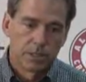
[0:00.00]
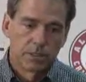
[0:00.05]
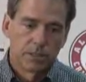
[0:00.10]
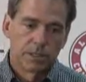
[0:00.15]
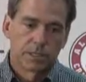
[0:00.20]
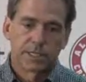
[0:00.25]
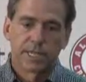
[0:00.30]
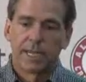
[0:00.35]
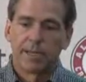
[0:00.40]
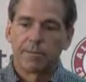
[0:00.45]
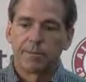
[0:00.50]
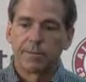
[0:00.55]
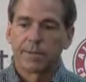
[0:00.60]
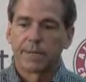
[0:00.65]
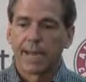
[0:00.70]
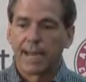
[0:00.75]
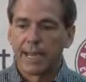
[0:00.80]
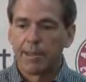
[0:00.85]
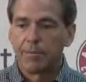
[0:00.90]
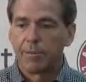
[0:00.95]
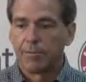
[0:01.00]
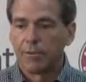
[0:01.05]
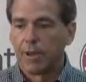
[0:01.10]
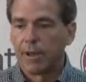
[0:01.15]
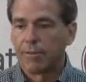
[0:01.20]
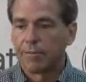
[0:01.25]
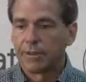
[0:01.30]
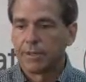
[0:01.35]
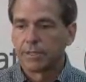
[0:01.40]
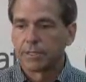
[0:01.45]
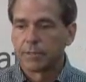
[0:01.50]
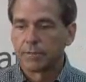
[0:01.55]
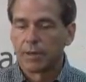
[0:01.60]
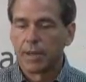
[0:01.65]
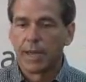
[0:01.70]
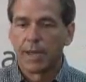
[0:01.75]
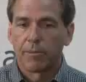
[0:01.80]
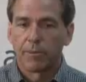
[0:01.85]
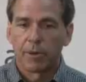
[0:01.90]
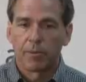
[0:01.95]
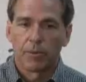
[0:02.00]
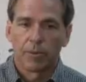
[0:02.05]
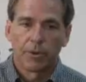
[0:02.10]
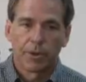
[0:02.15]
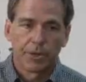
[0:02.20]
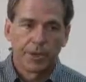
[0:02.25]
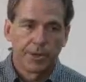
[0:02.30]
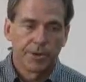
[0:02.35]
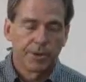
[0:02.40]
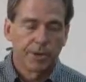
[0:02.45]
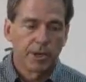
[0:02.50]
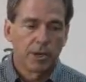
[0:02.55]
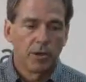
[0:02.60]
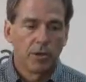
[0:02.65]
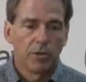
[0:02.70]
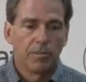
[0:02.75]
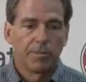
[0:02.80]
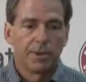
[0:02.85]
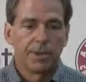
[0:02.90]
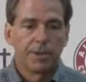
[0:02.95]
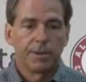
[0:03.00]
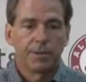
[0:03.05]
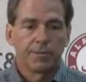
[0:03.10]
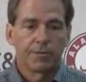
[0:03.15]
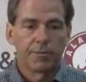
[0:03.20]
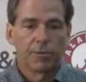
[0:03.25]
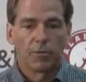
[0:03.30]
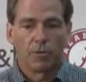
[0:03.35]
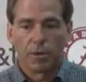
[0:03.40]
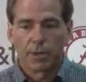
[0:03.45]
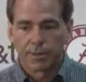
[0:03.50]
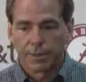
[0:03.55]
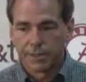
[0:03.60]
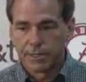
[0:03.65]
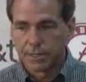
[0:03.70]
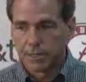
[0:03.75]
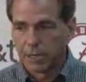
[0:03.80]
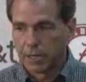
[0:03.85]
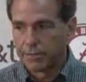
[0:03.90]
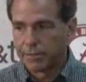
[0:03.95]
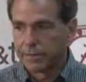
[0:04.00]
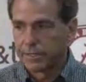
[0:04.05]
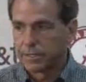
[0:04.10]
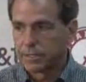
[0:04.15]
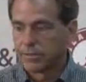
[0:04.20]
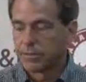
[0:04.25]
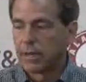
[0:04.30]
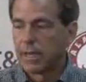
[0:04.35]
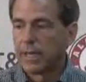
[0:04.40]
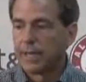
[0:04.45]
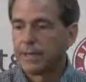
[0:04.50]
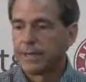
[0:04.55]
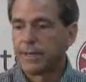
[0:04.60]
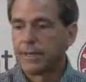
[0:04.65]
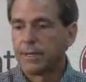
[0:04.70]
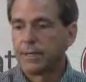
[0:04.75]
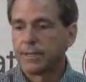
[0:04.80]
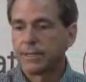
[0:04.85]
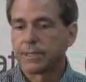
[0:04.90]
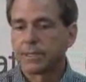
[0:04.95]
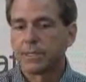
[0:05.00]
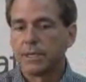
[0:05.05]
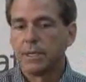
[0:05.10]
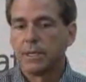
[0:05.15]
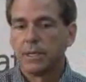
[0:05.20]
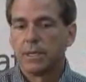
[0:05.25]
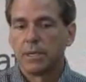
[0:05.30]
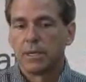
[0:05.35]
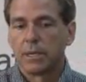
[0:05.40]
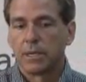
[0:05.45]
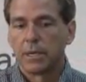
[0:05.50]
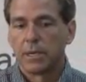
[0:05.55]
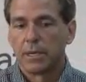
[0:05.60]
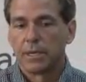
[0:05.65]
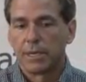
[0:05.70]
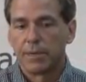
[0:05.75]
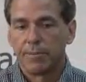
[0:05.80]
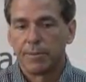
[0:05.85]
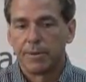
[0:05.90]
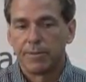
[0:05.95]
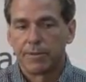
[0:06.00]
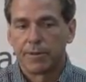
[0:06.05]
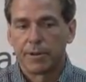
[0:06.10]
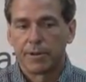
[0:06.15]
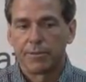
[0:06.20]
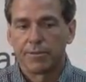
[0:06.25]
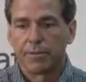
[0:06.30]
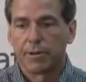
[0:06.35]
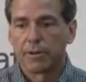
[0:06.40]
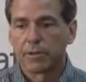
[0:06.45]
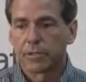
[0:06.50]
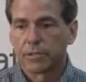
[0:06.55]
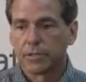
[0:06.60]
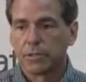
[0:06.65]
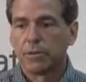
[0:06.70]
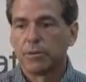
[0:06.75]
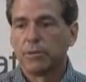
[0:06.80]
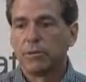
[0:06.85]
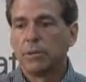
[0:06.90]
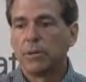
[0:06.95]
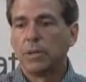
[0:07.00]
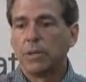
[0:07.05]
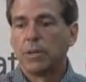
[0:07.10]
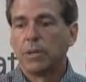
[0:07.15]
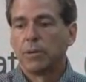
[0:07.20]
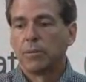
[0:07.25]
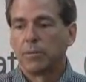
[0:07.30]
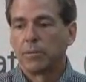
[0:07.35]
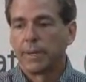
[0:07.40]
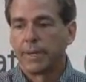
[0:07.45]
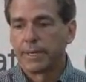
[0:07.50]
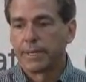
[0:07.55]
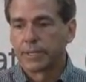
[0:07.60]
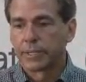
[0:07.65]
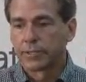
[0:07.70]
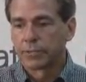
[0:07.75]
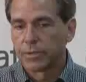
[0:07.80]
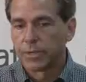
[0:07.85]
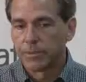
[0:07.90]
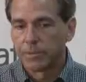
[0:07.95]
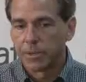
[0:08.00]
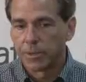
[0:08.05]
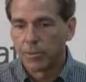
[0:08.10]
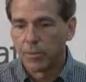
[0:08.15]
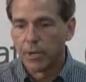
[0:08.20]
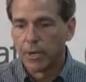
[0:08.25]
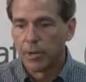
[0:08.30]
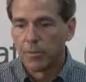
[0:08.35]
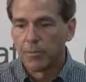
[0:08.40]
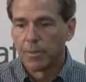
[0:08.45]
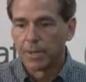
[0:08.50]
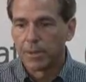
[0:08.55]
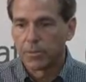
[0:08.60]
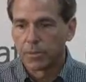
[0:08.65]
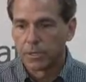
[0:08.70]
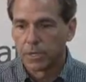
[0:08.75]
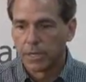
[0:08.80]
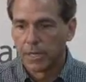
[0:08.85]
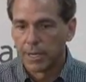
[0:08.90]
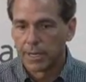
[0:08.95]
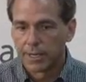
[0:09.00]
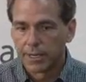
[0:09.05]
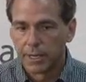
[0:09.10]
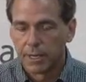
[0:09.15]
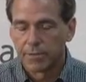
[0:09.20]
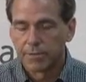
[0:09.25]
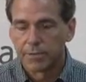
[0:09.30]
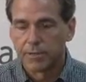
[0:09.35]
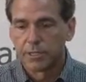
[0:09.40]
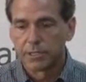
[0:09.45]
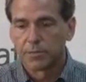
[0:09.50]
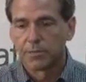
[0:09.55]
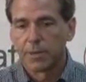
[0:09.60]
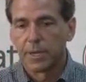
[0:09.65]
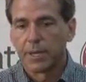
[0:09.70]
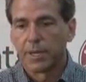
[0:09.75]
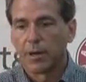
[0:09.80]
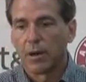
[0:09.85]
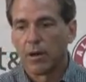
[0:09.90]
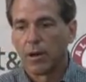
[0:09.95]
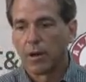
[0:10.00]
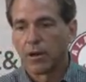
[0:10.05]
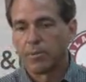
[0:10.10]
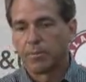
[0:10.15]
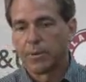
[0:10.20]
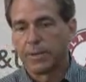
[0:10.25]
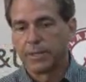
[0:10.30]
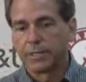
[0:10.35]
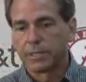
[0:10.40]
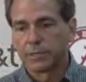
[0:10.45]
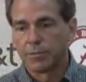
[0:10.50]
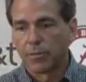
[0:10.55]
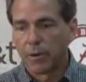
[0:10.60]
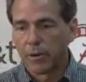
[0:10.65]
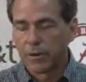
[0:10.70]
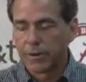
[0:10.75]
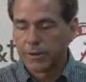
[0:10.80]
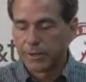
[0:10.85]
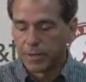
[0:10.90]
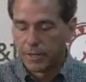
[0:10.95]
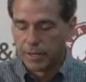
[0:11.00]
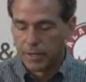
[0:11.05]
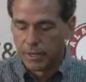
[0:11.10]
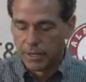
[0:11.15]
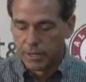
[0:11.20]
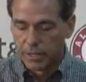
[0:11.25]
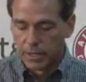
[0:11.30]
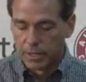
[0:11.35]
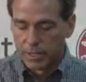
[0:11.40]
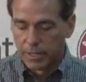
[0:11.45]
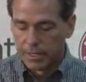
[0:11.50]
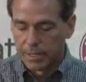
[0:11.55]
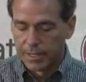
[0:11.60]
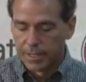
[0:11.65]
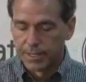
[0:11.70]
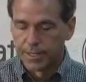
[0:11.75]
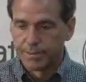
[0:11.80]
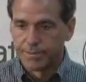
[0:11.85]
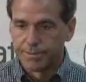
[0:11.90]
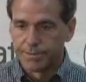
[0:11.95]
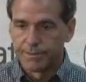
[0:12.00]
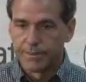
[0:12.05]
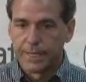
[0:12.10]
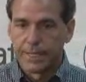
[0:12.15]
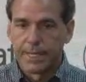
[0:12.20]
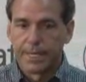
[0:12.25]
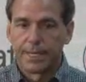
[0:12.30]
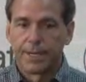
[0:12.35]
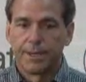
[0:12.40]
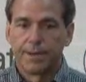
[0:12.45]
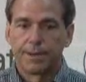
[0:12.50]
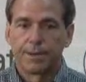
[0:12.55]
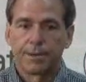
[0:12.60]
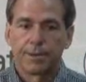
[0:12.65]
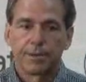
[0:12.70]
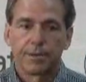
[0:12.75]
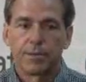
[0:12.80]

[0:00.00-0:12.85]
the same type of offensive line we were a year ago, but for what this offensive line does, they've been very functional, played extremely well, play with a lot of toughness, play hard, play smart, and